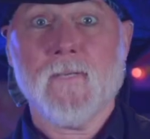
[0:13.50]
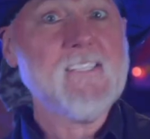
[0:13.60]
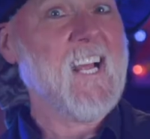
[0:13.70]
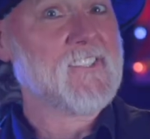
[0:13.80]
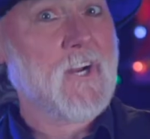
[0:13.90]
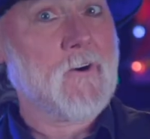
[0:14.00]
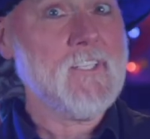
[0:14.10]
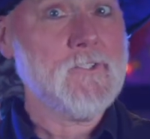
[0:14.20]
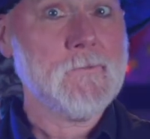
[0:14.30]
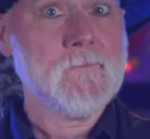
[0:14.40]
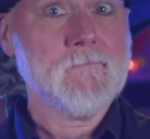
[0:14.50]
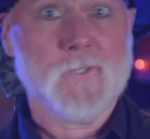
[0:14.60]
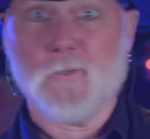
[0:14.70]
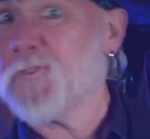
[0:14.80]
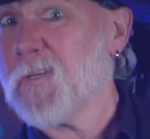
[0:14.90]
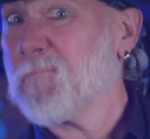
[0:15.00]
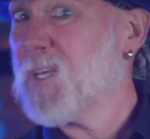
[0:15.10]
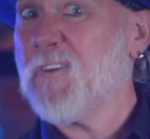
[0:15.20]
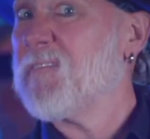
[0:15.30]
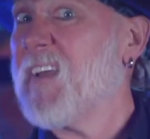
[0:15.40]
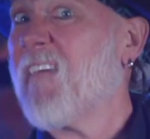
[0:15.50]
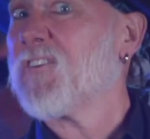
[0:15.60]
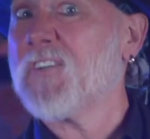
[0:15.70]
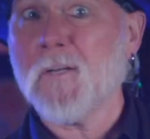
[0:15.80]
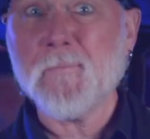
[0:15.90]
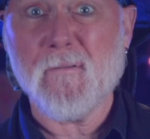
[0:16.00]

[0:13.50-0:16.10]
It takes courage to do something you've never done